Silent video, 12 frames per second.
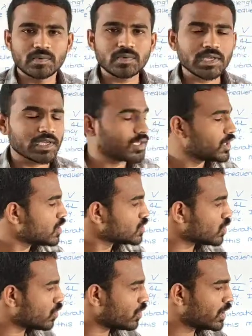Okay,
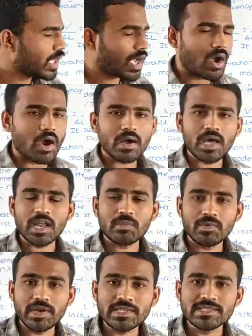so only odd
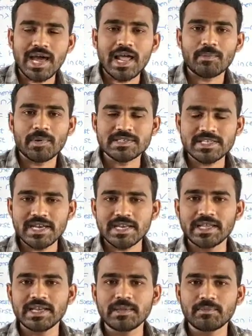harmonics are
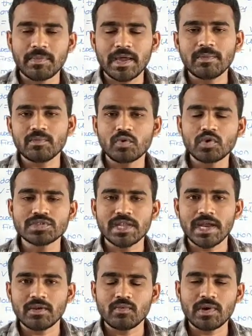present in a pipe closed
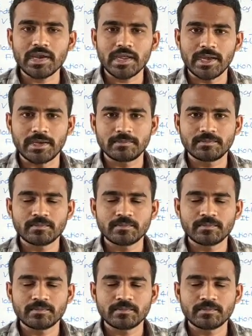at one end.